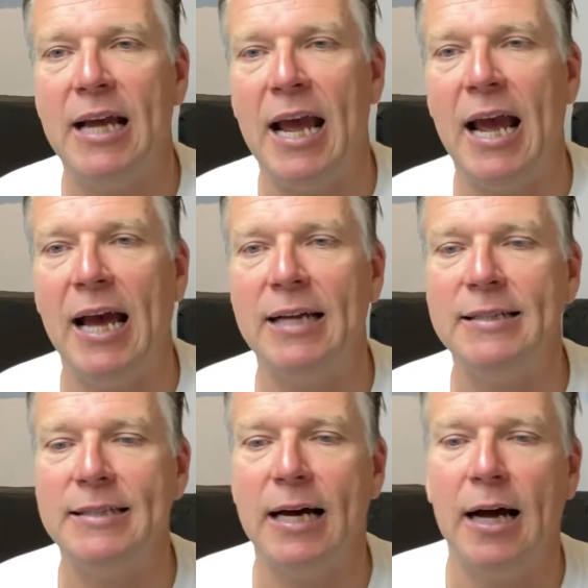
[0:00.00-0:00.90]

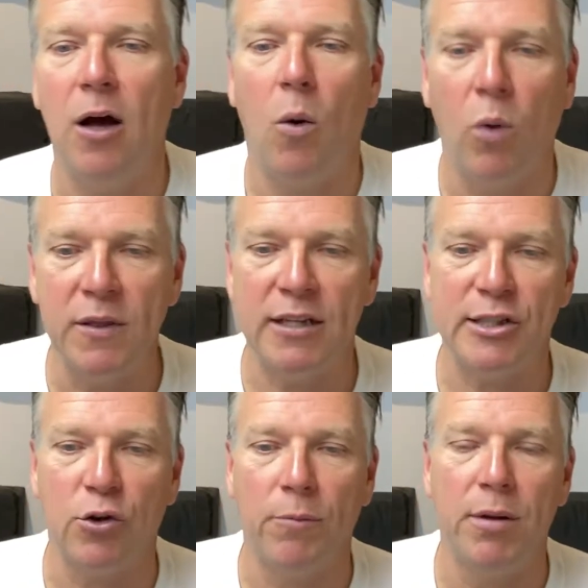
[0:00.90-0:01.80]
and 1 that
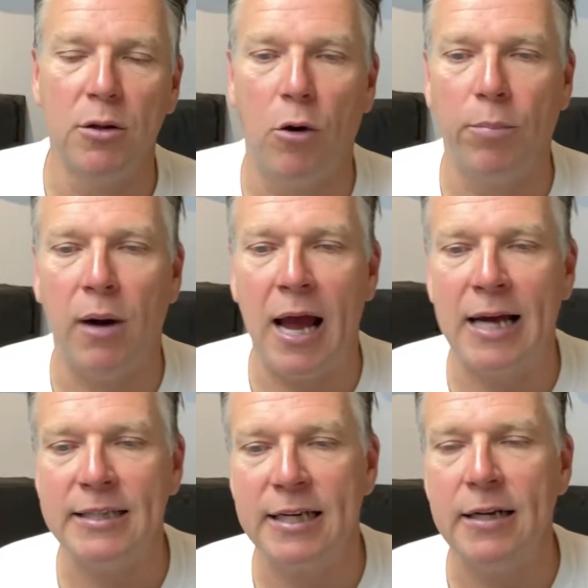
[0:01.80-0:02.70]
sold below
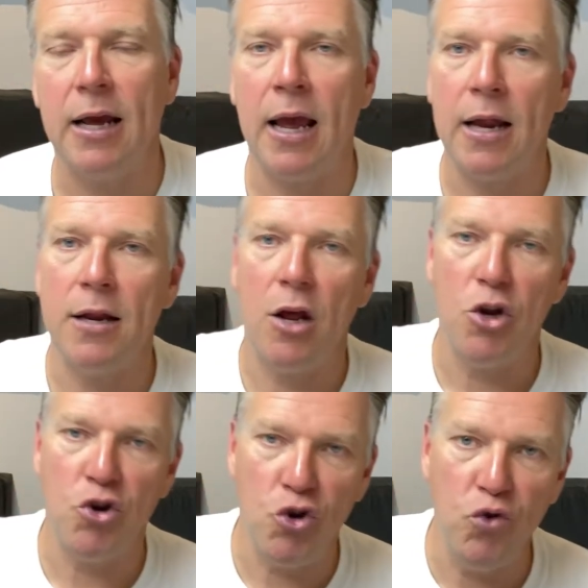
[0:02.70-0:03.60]
asking, and
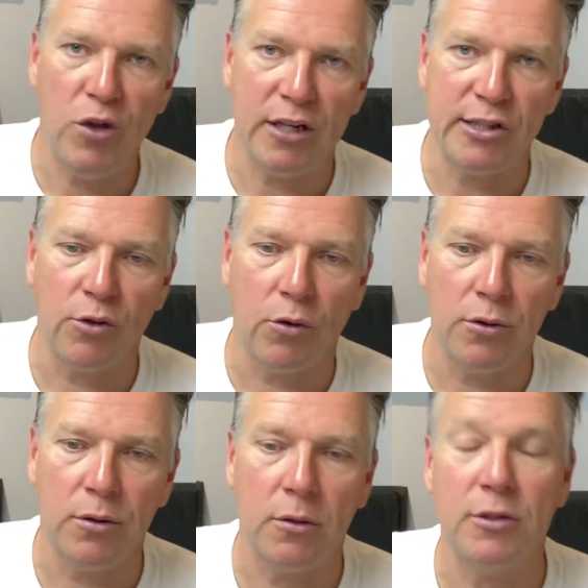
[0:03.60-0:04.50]
2 that sold,
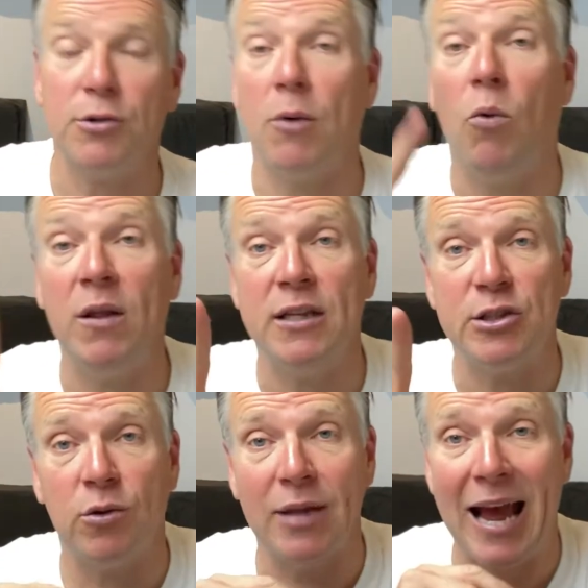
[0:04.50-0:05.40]
or sorry, 1 that
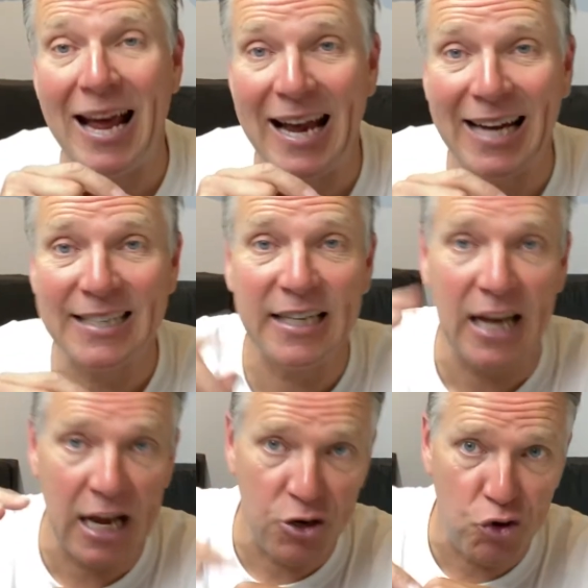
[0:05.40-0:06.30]
sold at asking,
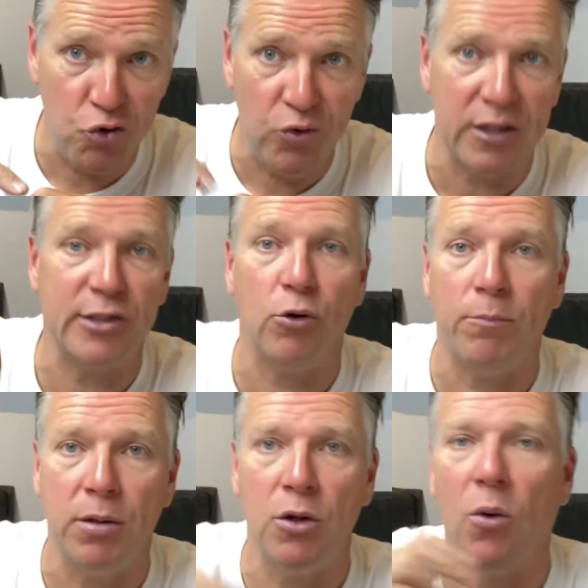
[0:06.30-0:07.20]
and 2 that sold
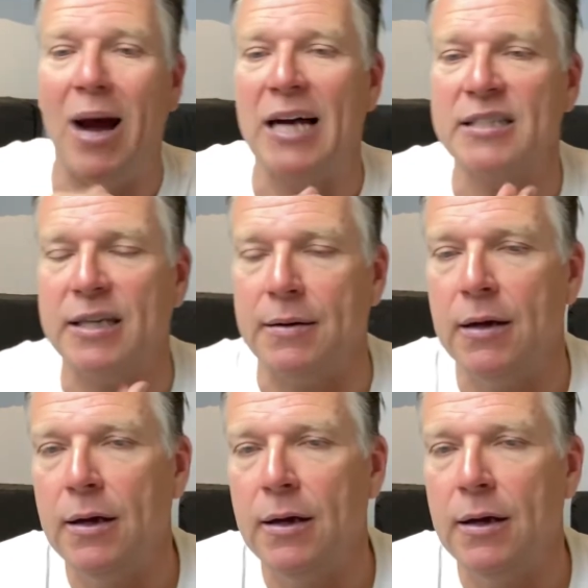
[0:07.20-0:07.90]
below asking.